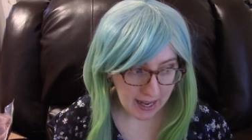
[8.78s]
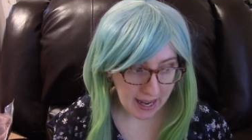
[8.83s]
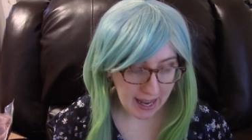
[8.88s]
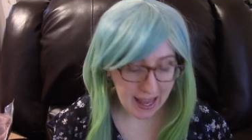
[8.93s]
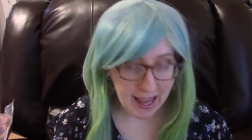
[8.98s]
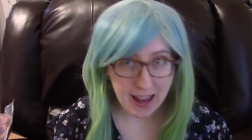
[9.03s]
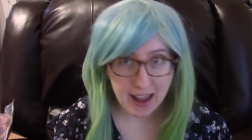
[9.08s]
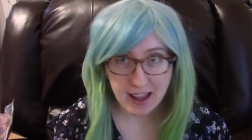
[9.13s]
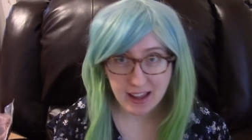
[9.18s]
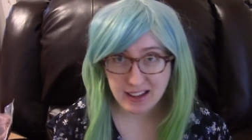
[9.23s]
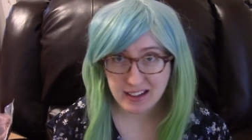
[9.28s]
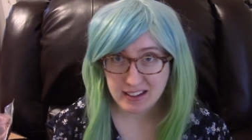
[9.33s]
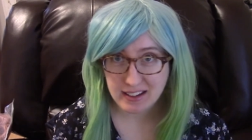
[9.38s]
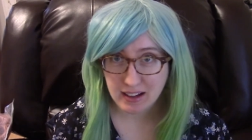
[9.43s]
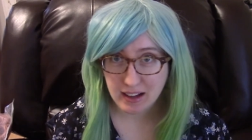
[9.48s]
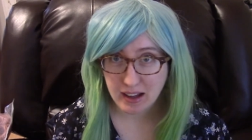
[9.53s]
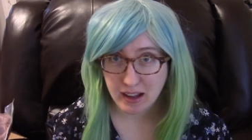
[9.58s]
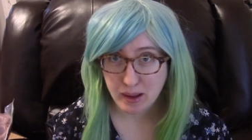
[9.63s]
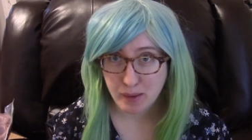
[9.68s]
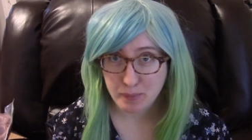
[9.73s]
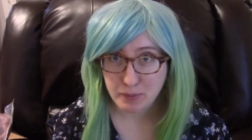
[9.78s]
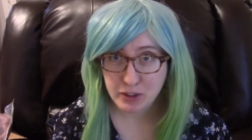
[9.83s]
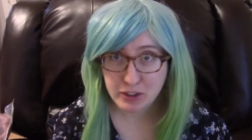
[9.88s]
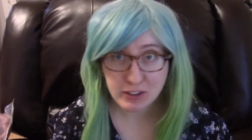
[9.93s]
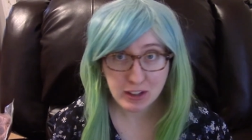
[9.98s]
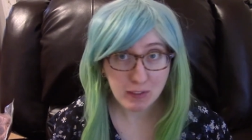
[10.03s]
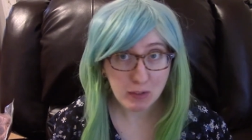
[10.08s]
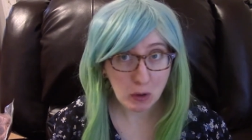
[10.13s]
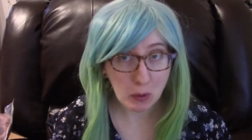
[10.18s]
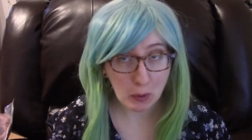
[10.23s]
and um, just
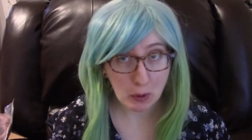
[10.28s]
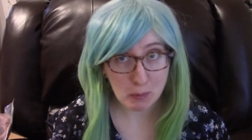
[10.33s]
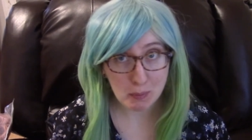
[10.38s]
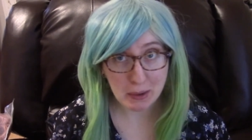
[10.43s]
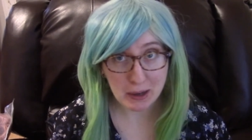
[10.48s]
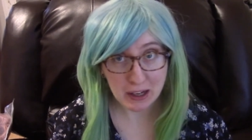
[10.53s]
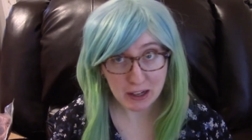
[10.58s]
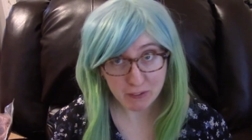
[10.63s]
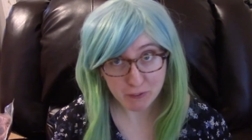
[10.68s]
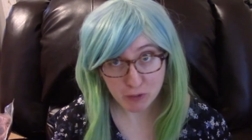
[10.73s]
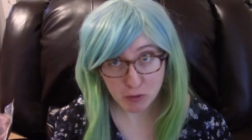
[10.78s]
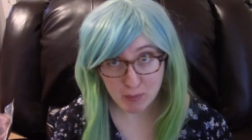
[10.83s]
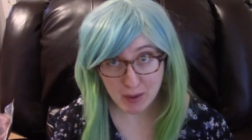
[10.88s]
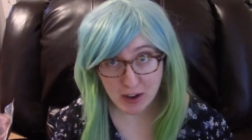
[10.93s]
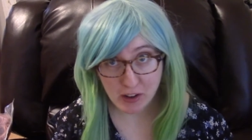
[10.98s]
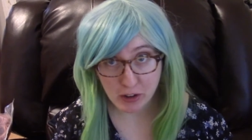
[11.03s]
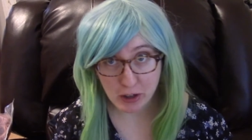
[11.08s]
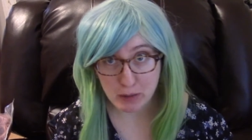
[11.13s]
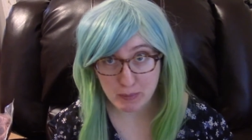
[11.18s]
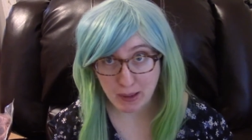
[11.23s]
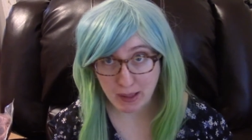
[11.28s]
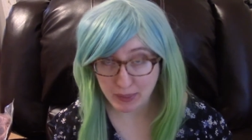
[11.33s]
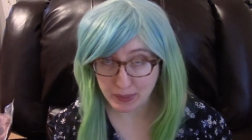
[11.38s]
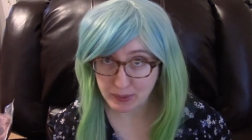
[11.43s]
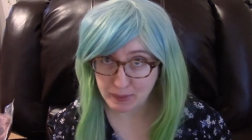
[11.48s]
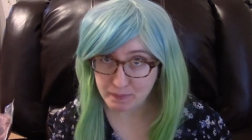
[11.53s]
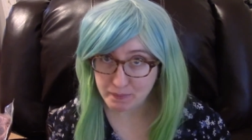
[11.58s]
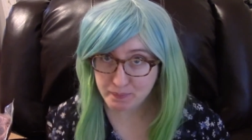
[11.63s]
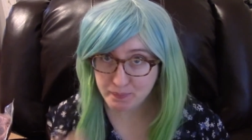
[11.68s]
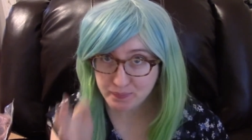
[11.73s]
give you a little bit of information about
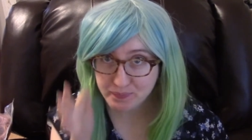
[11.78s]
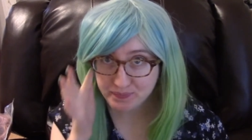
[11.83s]
them.